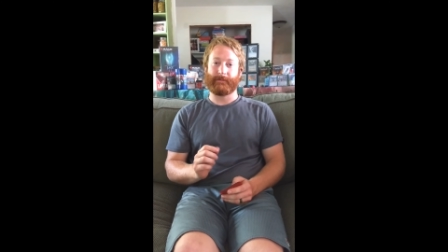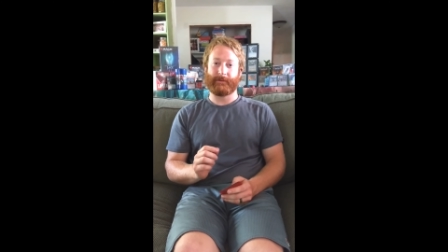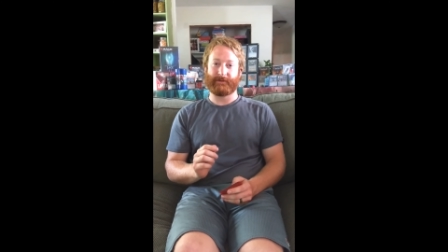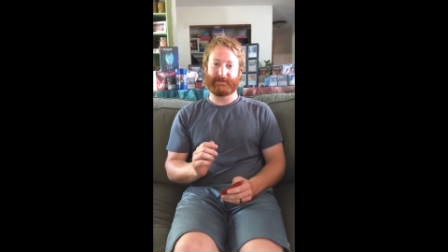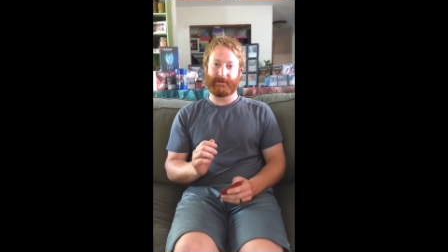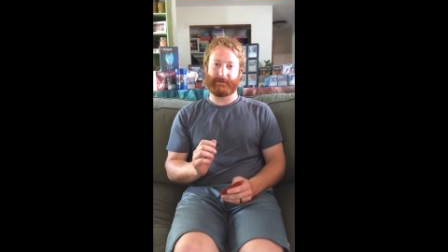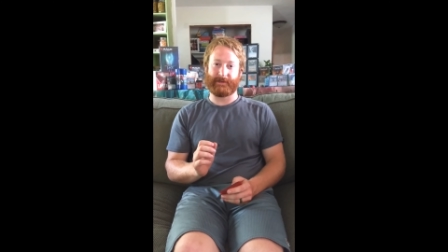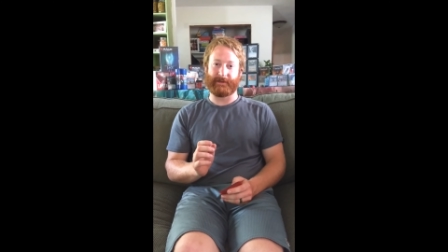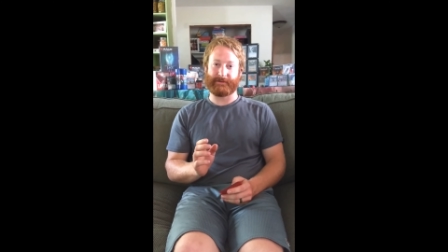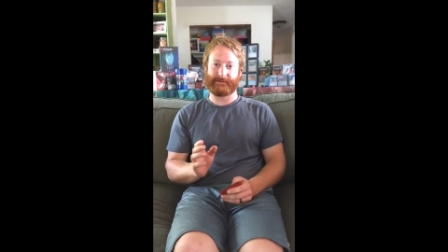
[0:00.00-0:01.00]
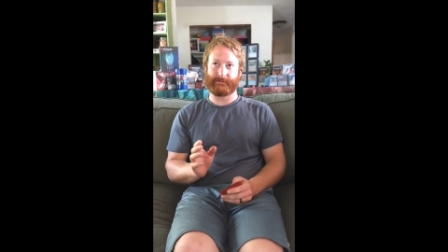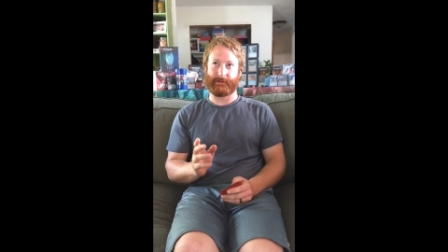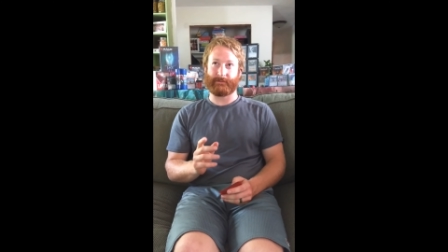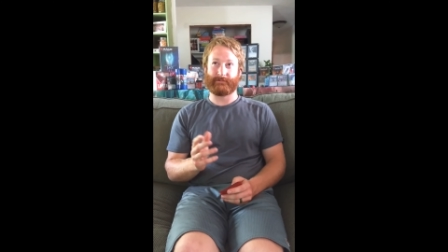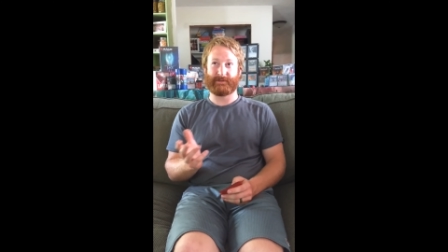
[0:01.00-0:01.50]
the Jund Dinos
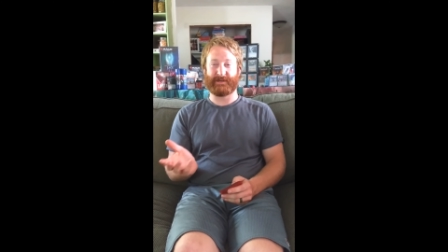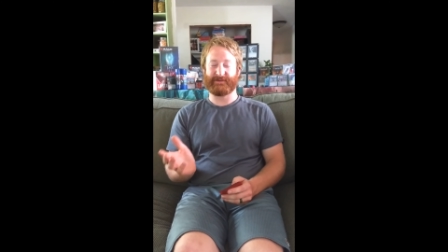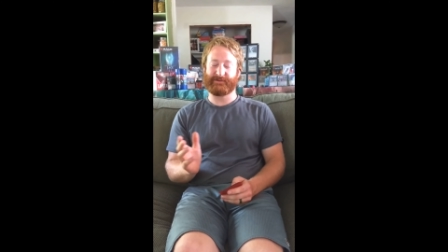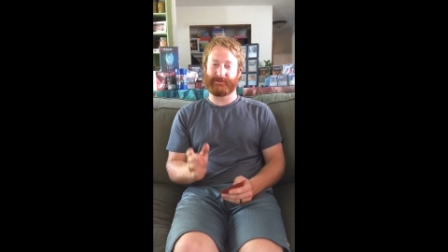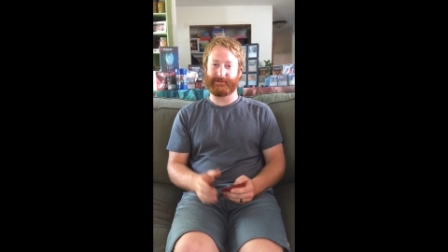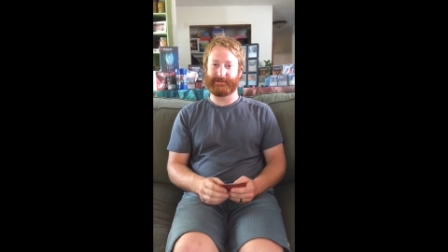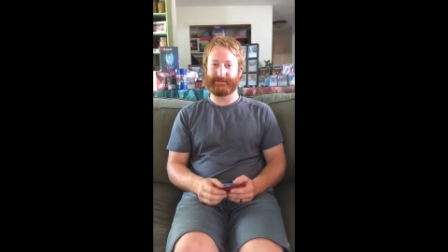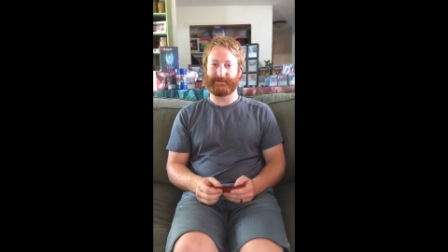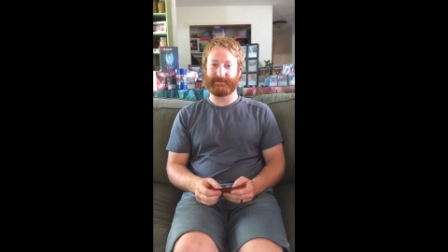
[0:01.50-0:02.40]
well, dinosaurs